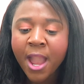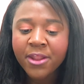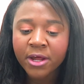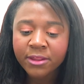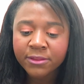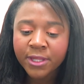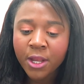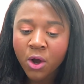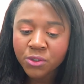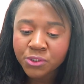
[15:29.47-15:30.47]
Another
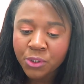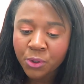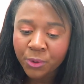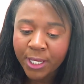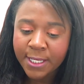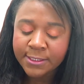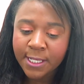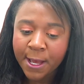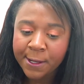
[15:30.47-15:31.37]
thing also is